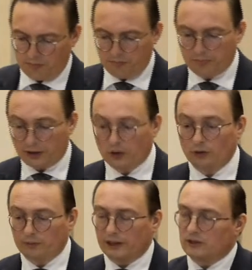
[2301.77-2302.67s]
but it
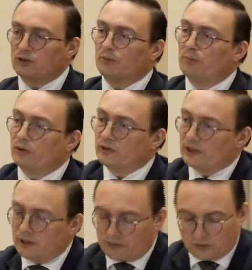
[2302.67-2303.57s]
could be at some point
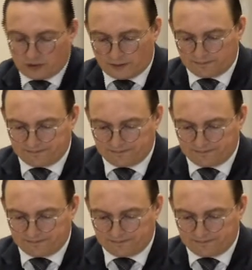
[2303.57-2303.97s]
in the future.